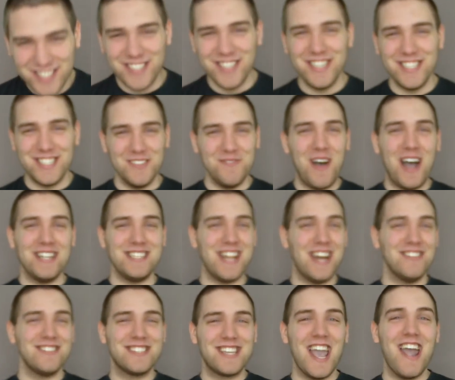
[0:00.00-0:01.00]
just imagine
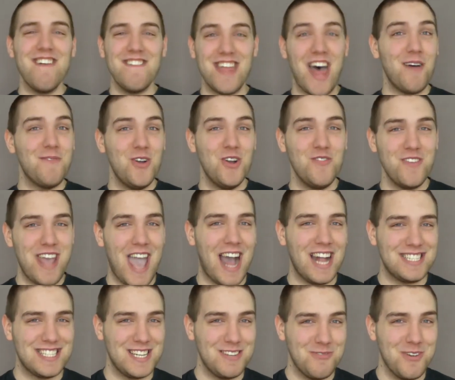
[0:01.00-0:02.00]
how scary that movie
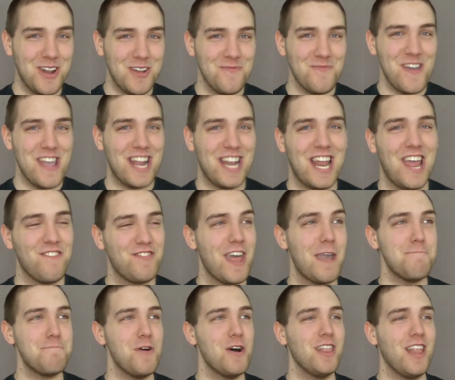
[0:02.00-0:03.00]
actually would have been if
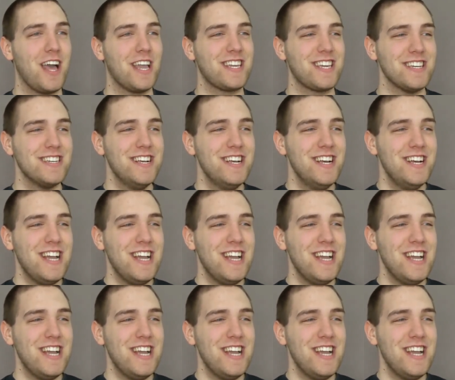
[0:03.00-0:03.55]
they put, like,